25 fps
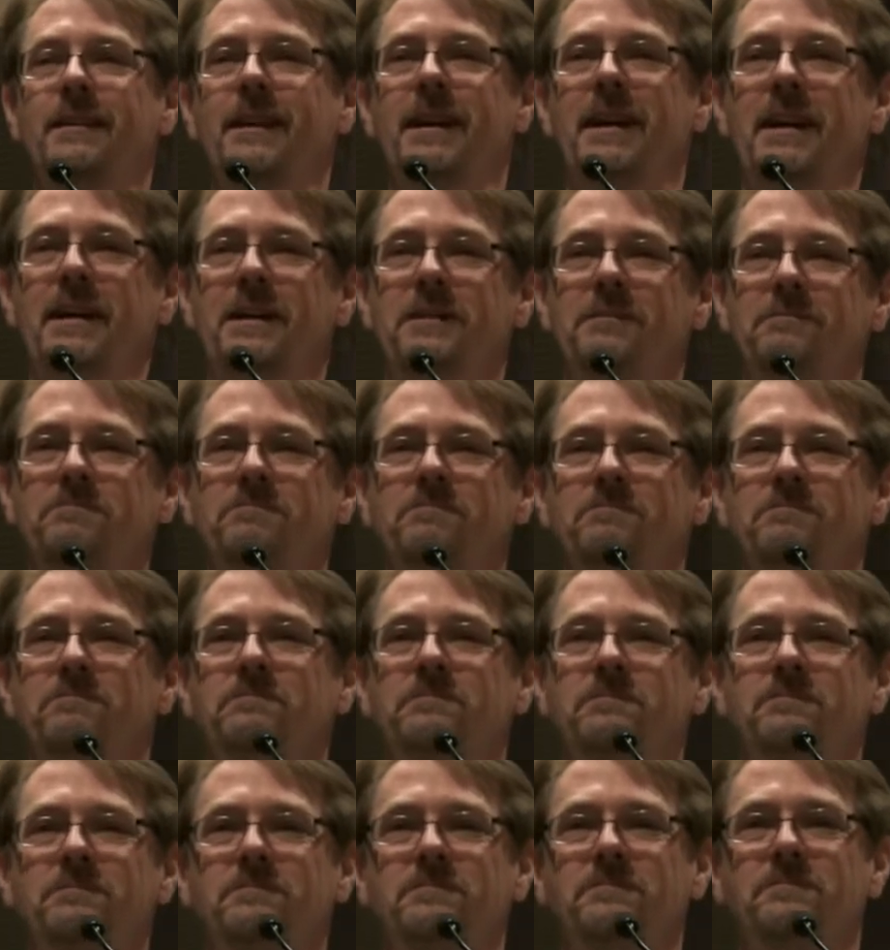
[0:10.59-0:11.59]

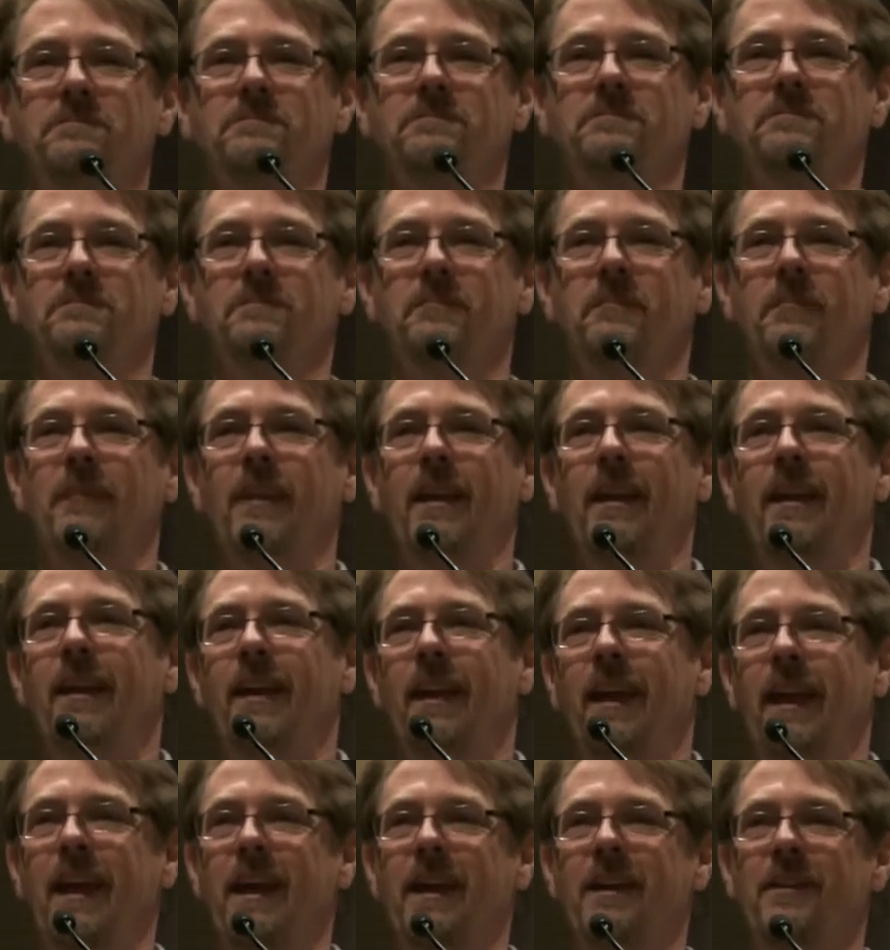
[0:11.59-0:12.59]

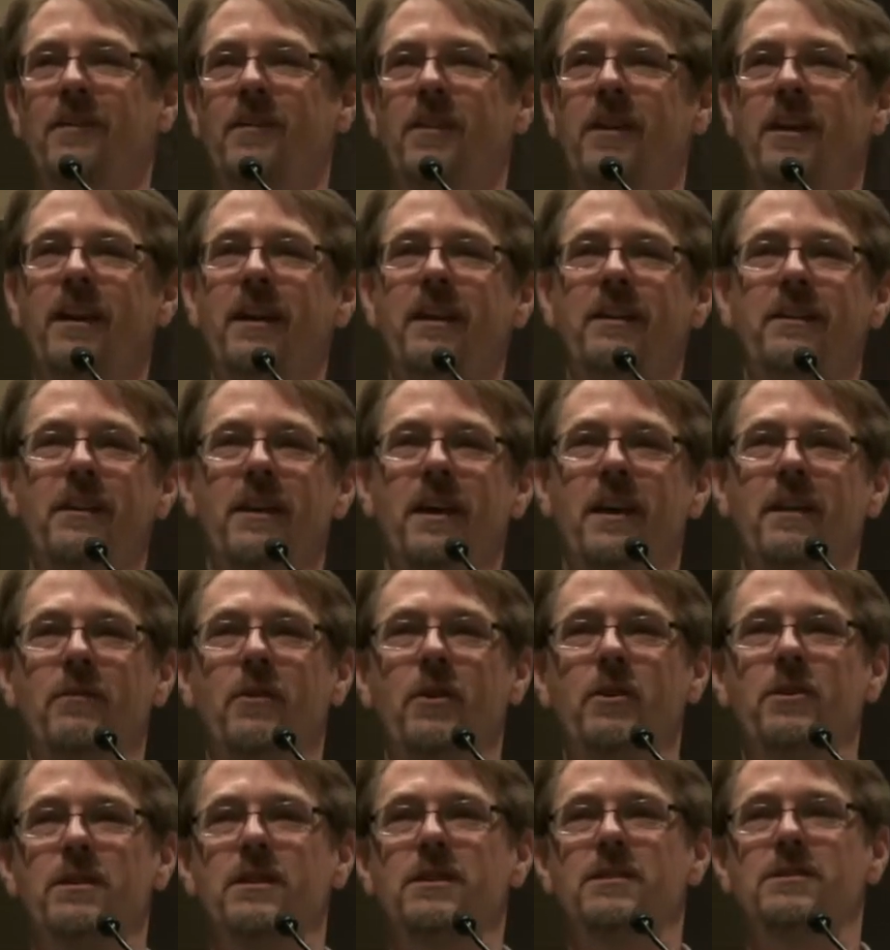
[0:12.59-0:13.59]
And the head of
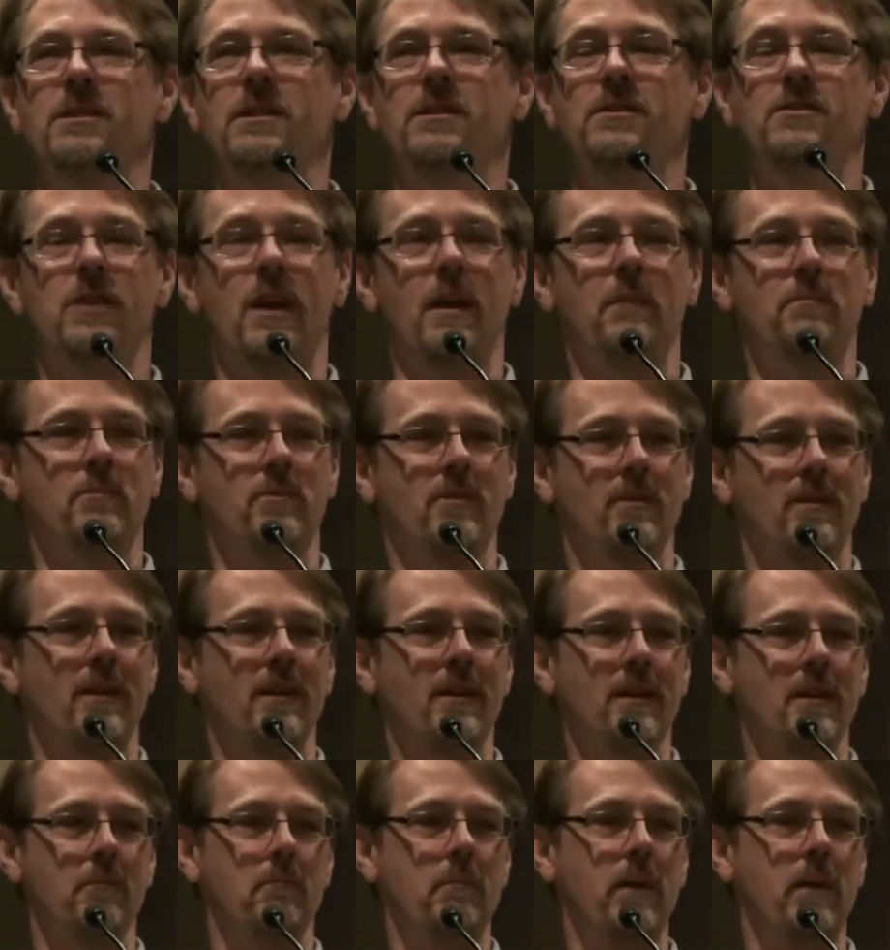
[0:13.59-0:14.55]
our DC chapter,